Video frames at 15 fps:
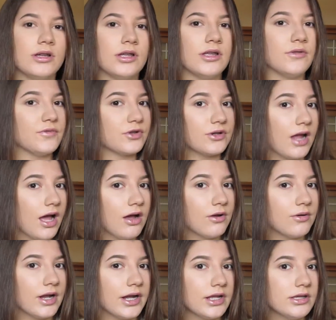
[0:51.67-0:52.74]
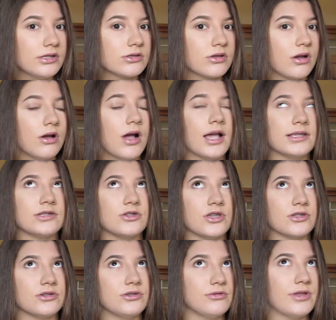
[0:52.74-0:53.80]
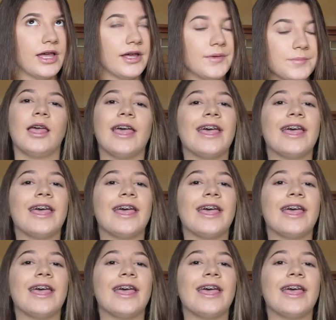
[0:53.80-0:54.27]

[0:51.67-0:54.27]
if you're not already. So I suggest you do that.